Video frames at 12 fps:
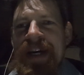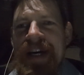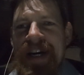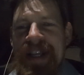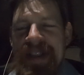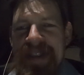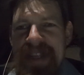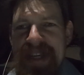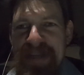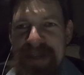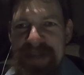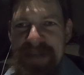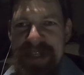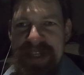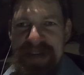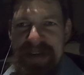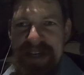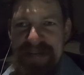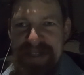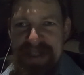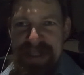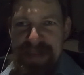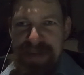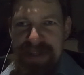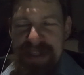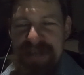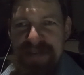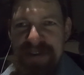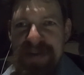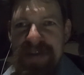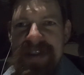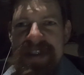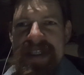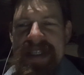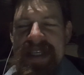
And then when we arrived at this police fortress,